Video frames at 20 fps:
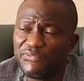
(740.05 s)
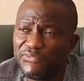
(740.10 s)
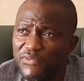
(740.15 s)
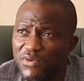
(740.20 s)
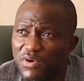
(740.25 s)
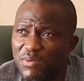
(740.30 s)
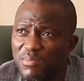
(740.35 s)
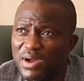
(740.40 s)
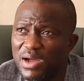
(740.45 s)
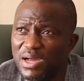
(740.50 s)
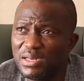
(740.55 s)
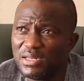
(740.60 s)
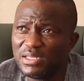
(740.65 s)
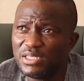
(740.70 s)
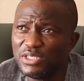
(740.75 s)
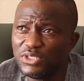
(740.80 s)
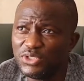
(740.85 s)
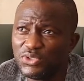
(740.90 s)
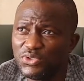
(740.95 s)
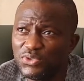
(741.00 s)
formal
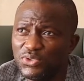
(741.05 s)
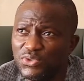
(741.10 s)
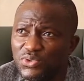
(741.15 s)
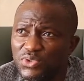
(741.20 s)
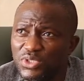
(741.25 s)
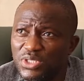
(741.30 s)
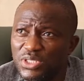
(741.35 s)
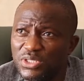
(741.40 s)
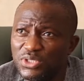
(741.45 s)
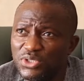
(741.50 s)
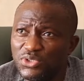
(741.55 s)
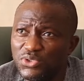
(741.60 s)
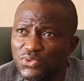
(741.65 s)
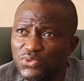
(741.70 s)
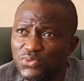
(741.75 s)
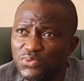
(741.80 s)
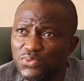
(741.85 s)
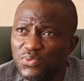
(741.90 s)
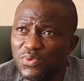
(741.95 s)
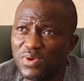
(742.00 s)
institutions
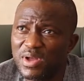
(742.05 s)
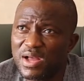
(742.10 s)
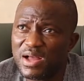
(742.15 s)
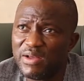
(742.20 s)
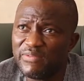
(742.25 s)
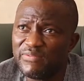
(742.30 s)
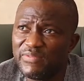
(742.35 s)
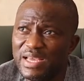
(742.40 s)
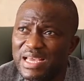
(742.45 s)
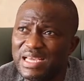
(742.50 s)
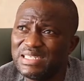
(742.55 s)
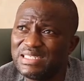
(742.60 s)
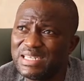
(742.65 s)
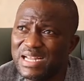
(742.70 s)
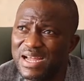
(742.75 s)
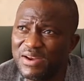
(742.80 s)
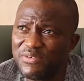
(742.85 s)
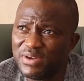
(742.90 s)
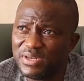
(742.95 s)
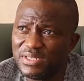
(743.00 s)
to have a
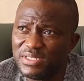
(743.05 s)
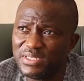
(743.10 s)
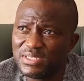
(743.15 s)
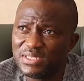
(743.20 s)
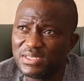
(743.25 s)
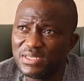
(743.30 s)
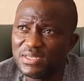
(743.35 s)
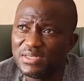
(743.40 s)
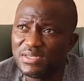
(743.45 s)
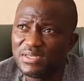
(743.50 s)
direct